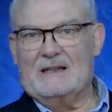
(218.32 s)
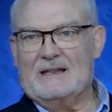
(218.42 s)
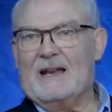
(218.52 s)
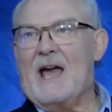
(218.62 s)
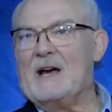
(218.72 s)

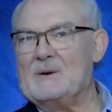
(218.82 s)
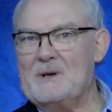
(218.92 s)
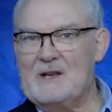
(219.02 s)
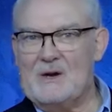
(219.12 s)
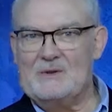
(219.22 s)
And how do
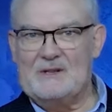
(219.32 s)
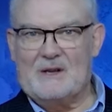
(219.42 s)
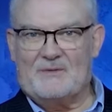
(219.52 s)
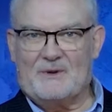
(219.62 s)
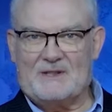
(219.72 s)
we know the
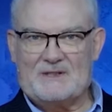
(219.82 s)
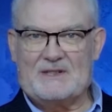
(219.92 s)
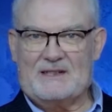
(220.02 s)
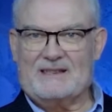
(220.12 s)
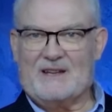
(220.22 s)

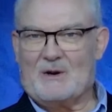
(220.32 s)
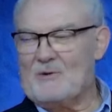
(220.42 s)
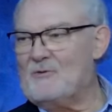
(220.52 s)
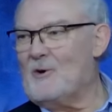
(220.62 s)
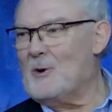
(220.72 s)
difference? And there are
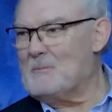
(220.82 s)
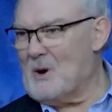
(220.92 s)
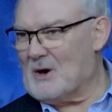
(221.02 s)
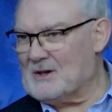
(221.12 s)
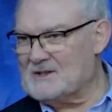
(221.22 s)
four
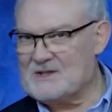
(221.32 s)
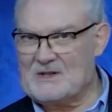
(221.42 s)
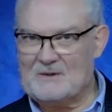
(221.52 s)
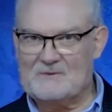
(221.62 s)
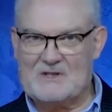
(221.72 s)
marks
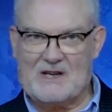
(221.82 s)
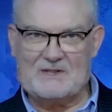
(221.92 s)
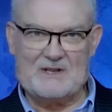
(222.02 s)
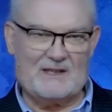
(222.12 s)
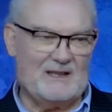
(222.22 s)
of
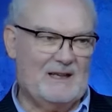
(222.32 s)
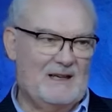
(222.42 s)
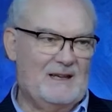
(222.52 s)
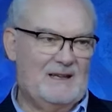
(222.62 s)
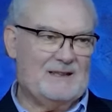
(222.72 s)
judging
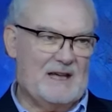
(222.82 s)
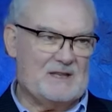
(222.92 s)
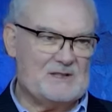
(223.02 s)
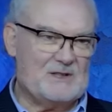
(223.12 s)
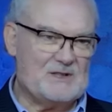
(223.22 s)
that
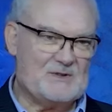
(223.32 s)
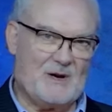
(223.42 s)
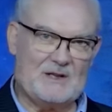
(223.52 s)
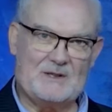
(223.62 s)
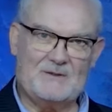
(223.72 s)
is
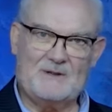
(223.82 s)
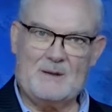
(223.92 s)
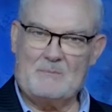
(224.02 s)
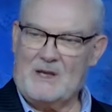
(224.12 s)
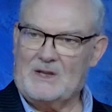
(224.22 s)
destructive.
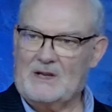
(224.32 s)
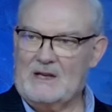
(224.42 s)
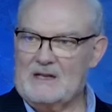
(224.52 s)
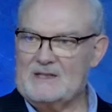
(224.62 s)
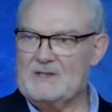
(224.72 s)
Let me
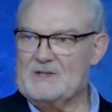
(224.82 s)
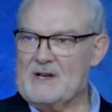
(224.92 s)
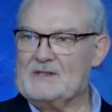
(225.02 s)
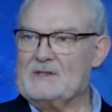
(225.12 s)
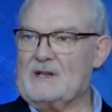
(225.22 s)

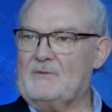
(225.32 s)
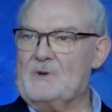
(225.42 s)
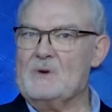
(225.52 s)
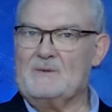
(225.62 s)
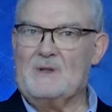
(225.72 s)
suggest a
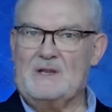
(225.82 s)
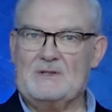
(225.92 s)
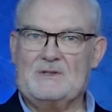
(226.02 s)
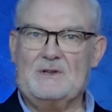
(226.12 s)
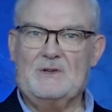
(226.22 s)
few of
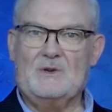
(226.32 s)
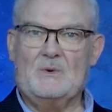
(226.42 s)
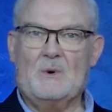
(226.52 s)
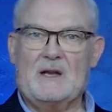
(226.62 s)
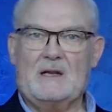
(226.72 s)
these to you.
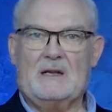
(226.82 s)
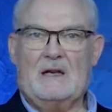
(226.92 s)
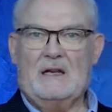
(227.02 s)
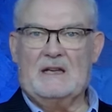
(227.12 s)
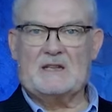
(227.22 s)
When
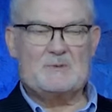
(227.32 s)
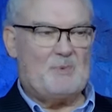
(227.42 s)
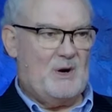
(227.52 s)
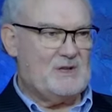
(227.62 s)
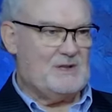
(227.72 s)
it is
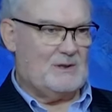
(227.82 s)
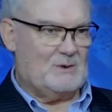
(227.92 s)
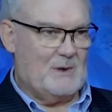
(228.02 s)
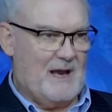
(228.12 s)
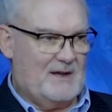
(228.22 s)
personal,
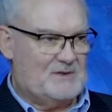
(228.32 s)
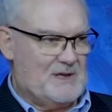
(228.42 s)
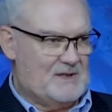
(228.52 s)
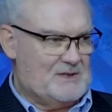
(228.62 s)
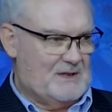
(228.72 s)
when our
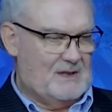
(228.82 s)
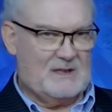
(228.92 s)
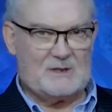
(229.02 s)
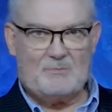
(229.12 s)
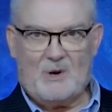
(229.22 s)
judging
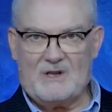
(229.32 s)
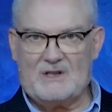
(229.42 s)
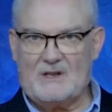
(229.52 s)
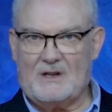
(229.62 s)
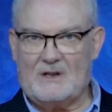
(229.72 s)
is
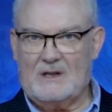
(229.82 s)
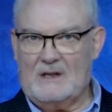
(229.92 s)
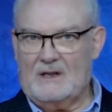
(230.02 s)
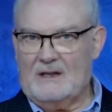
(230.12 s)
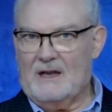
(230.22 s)
personal,
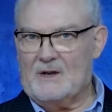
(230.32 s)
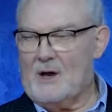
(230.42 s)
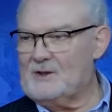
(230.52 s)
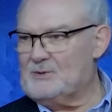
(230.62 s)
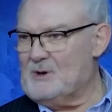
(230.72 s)
and
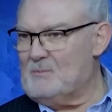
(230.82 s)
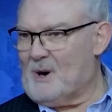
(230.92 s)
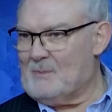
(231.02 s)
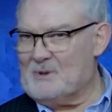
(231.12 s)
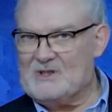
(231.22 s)
not through
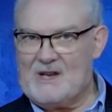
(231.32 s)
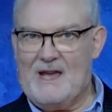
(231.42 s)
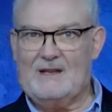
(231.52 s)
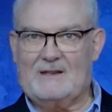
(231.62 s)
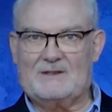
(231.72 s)
proper
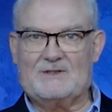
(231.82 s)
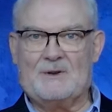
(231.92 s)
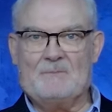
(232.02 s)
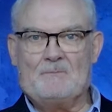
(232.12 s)
channels,